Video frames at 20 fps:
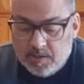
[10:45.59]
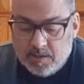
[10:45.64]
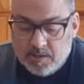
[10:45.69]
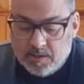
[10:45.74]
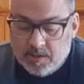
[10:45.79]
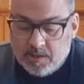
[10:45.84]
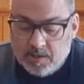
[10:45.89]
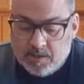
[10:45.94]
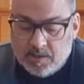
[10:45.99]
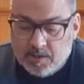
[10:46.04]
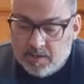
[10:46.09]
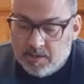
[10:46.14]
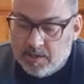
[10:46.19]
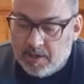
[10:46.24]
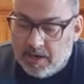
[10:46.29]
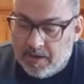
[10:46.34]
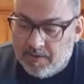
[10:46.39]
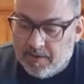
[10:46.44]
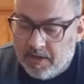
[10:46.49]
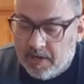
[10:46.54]

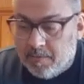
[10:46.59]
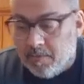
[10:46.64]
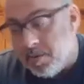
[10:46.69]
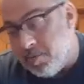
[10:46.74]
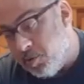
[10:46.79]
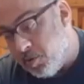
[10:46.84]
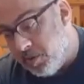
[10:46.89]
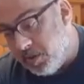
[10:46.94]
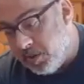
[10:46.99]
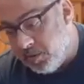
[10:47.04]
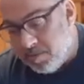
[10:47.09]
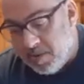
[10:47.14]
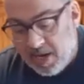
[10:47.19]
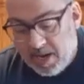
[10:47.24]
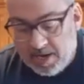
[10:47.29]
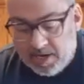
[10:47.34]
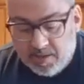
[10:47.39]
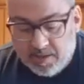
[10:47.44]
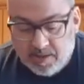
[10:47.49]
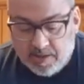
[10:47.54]
and then I'm going to put these
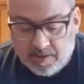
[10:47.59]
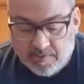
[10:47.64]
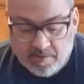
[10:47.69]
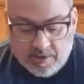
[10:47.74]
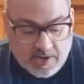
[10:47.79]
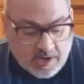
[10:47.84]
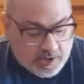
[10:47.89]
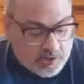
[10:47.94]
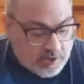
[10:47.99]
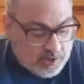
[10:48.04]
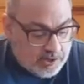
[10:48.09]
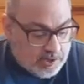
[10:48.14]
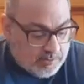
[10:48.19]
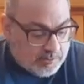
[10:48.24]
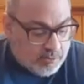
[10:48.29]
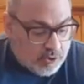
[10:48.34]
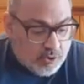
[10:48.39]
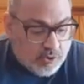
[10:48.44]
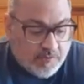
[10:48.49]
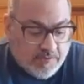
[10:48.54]
back in the oven actually to
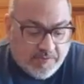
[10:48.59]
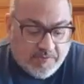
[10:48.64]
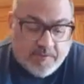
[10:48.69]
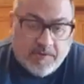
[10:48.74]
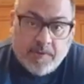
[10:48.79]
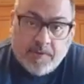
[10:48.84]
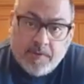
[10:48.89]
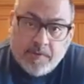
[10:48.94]
proof